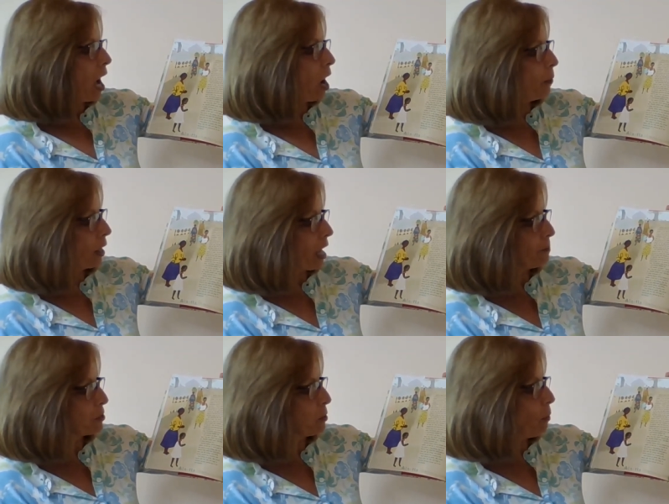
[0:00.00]
Awa
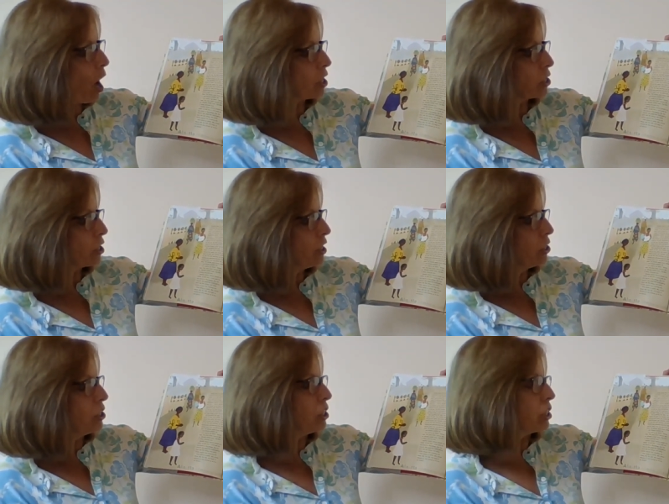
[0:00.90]
comes to watch.
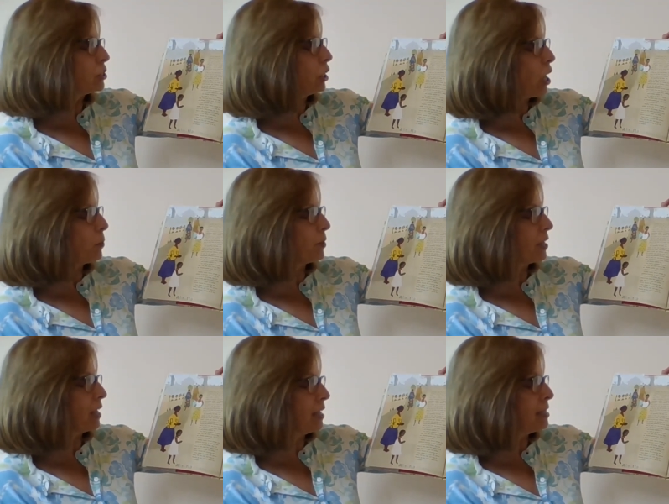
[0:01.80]
She cheers along with
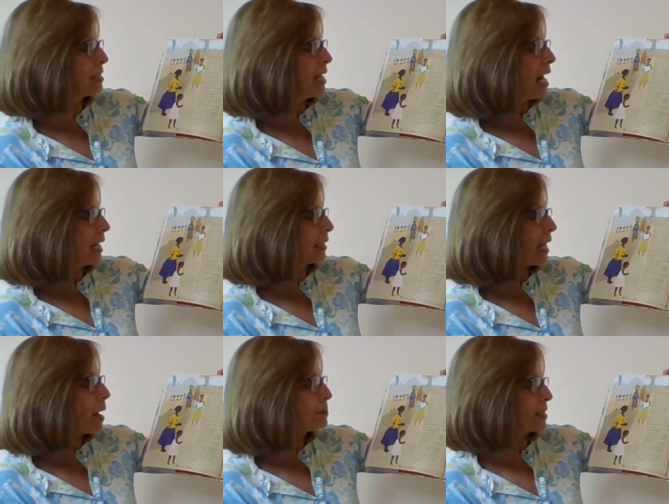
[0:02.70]
the kids and
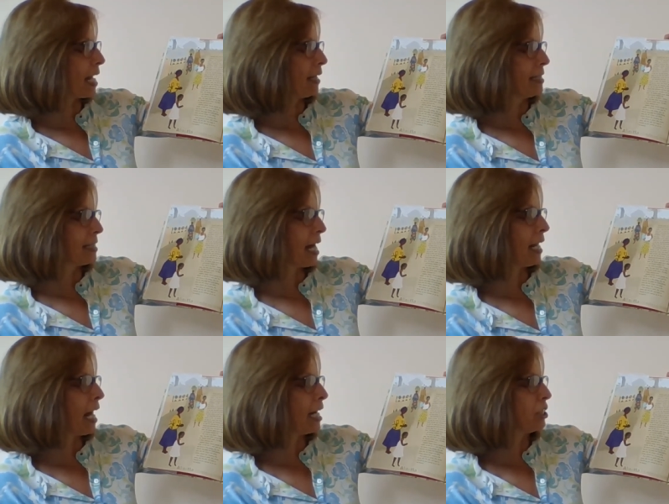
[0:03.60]
claps to
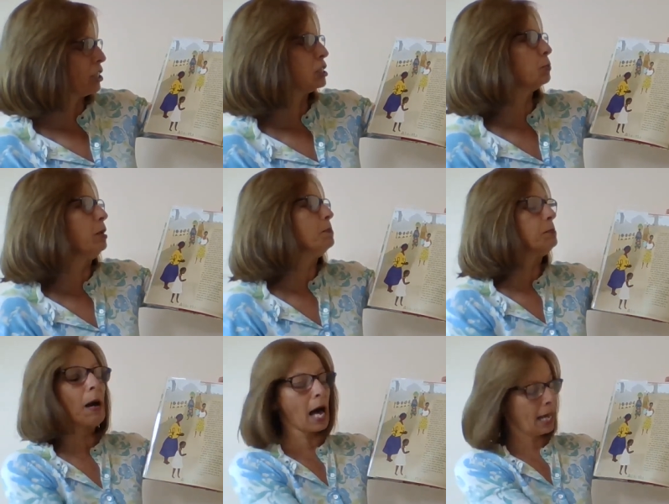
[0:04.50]
Alisetta as she sweeps
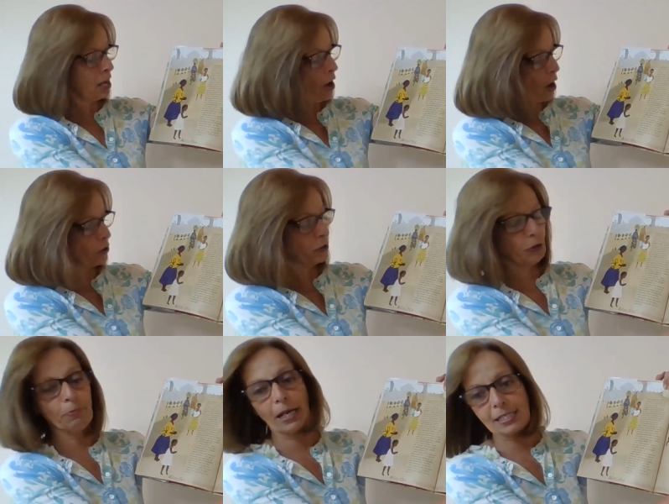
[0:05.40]
by on her
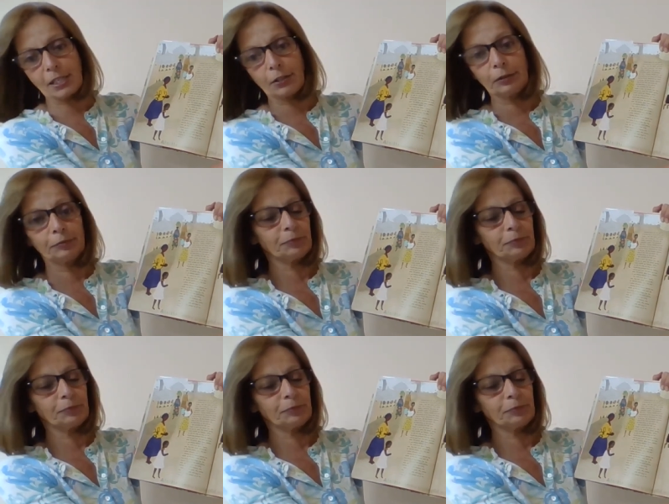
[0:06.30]
new bicycle.